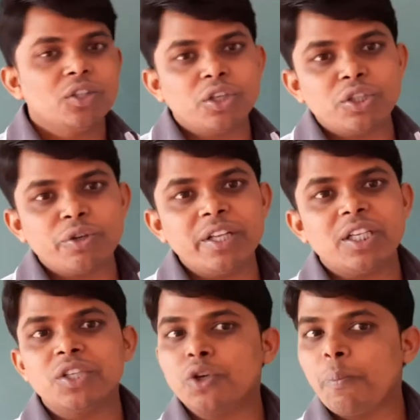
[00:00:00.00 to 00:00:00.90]
So students,
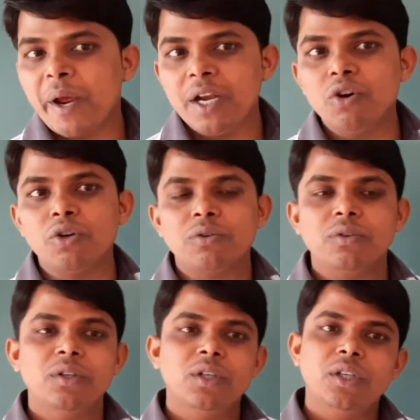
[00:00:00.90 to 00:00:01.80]
just open
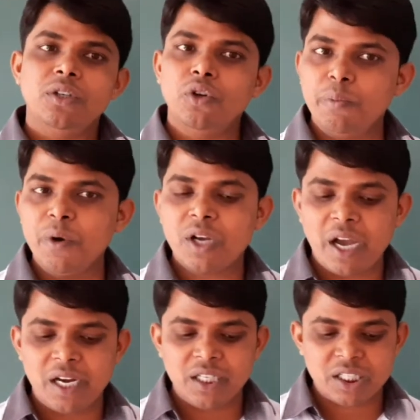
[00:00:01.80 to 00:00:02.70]
your
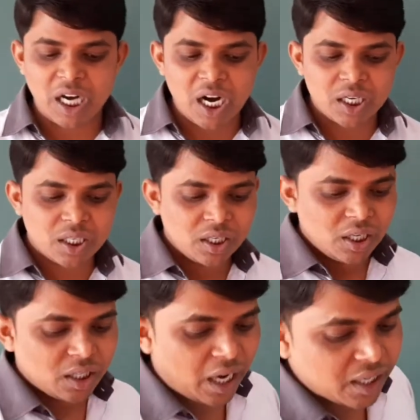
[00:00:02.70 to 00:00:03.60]
notebook and
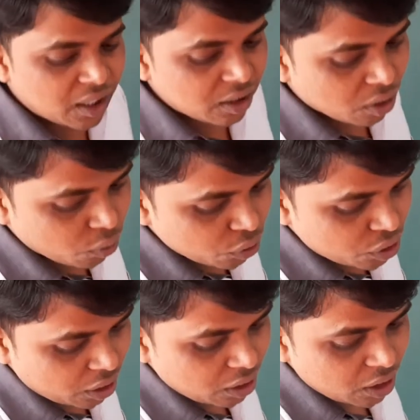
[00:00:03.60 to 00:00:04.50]
start writing the
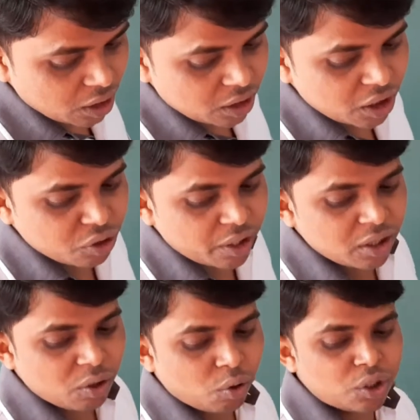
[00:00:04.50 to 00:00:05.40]
question. Dear students,
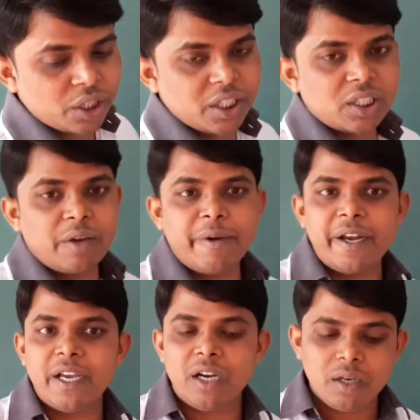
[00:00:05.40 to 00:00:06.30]
the question is
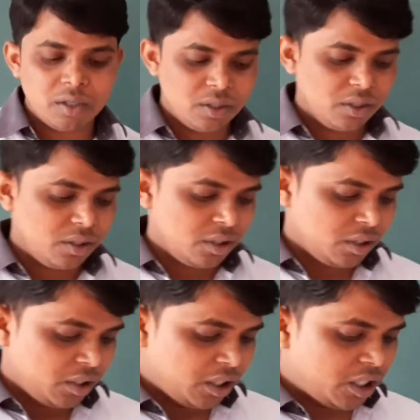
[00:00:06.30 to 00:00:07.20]
given here.
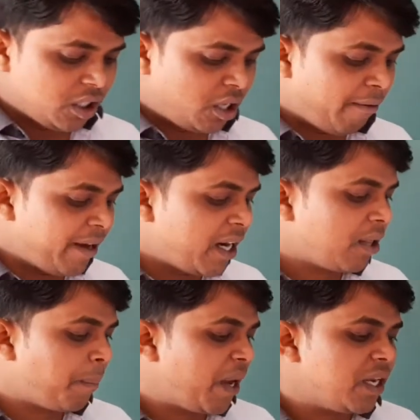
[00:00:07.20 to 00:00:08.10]
It is given at
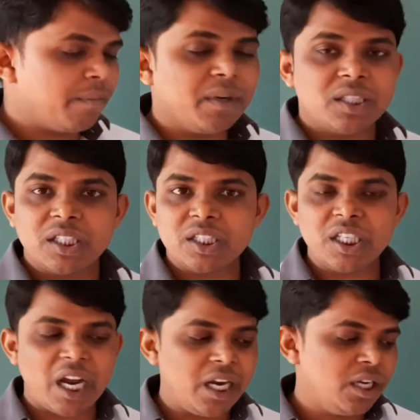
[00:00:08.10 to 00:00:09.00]
the page number
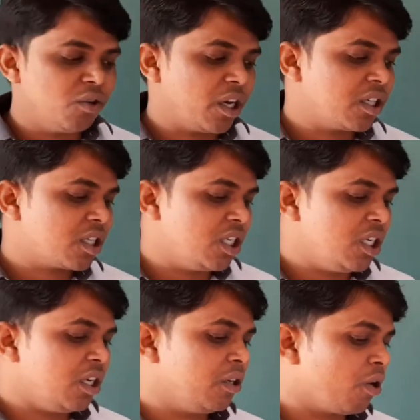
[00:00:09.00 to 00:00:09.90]
69. You can
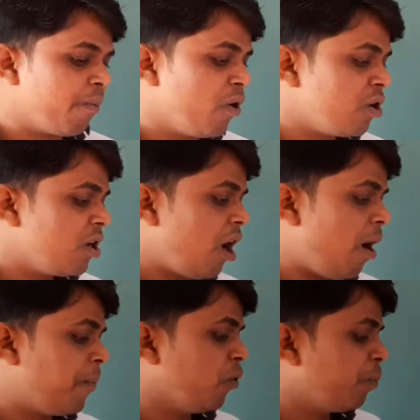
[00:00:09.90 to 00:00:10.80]
see in your book
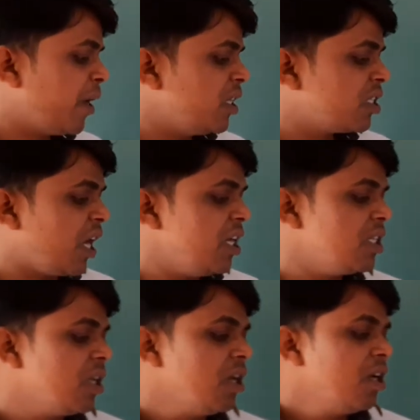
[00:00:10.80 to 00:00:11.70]
of Open
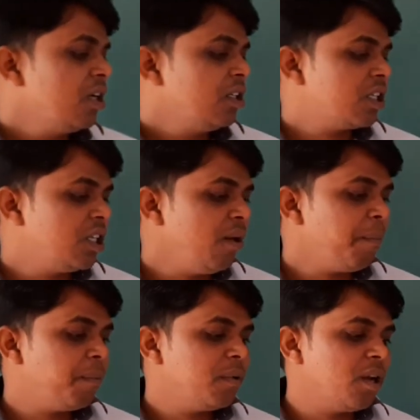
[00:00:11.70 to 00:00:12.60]
Skies. Just
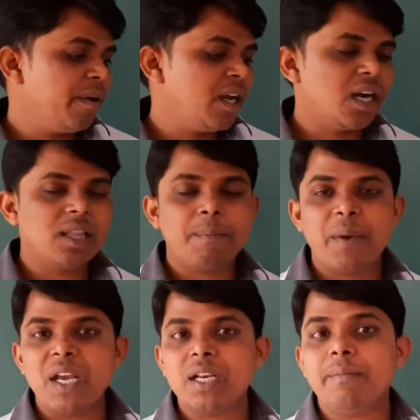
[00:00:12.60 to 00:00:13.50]
see, given at the
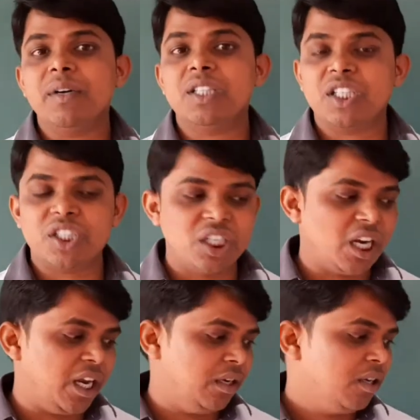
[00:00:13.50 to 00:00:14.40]
page number
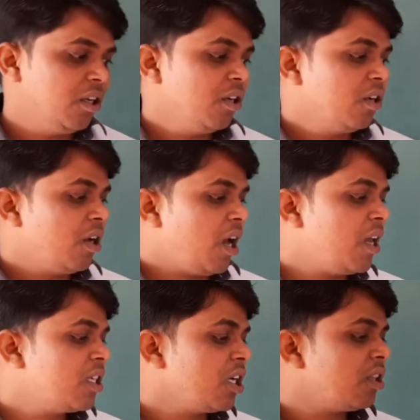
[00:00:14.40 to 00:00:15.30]
69.
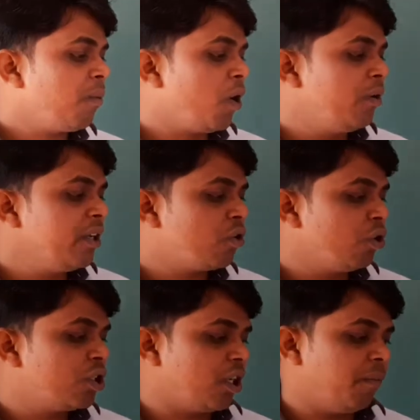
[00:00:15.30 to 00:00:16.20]
Answer the following
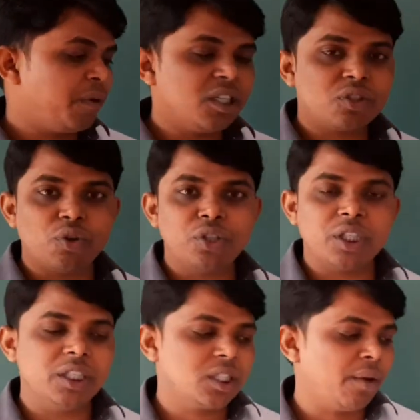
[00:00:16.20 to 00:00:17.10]
question. First
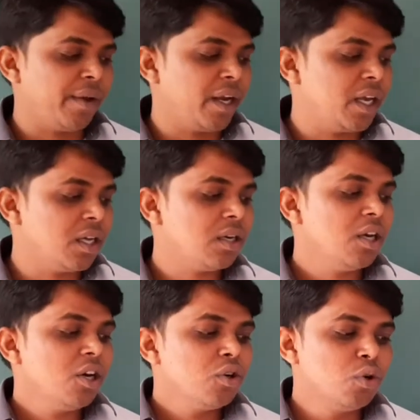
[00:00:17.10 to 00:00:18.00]
question is given
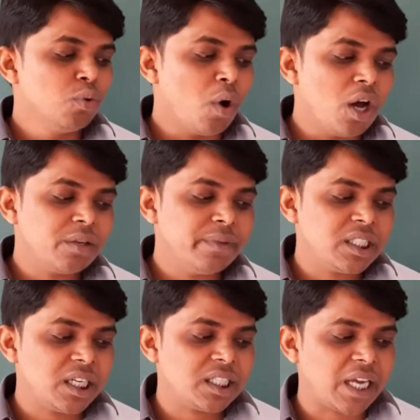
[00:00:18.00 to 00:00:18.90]
here. Who was
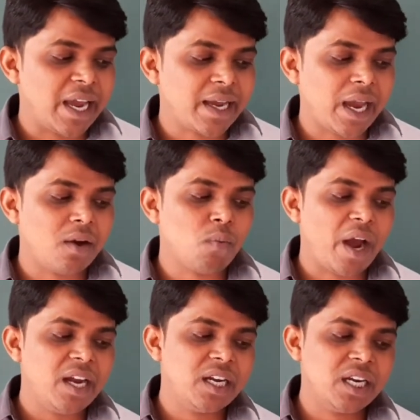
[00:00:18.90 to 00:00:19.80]
Mr. Chang and
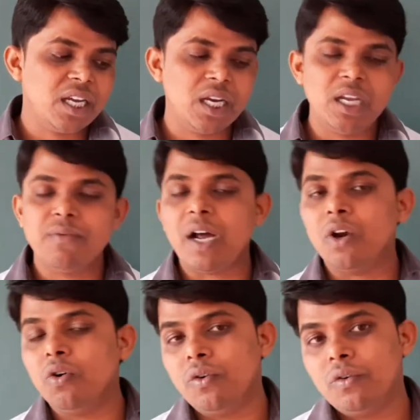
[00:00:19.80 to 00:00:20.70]
why did he leave
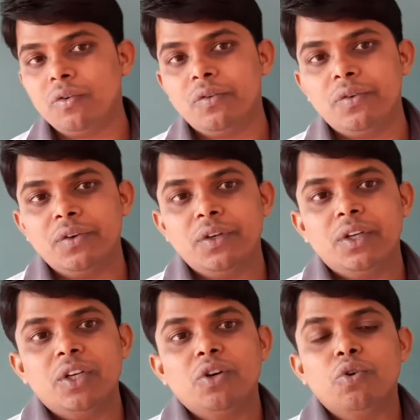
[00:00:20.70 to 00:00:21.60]
alone?
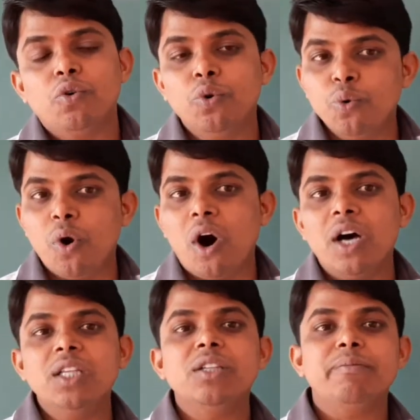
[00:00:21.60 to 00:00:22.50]
Who
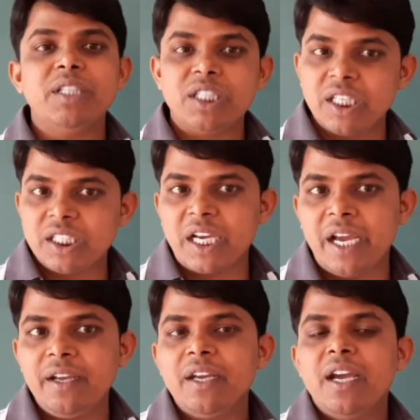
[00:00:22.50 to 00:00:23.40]
was Mr.
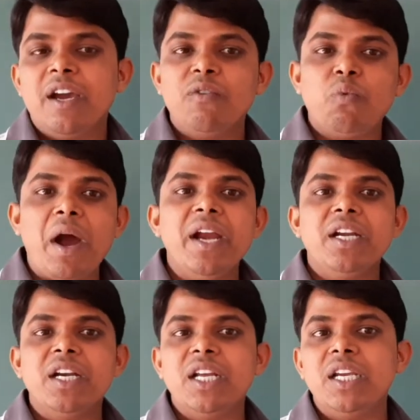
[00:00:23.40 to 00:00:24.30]
Chang and why
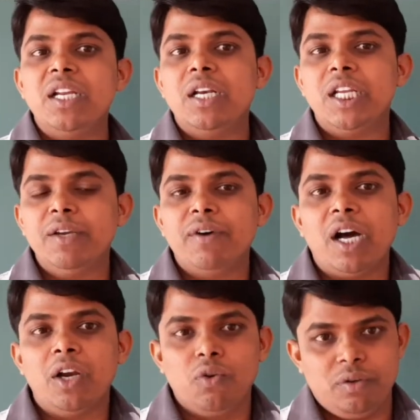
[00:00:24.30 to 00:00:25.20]
did he leave
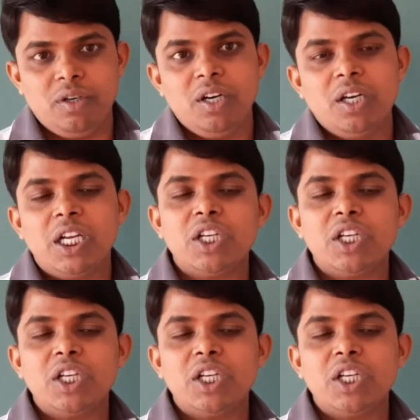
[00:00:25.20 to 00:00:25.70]
alone?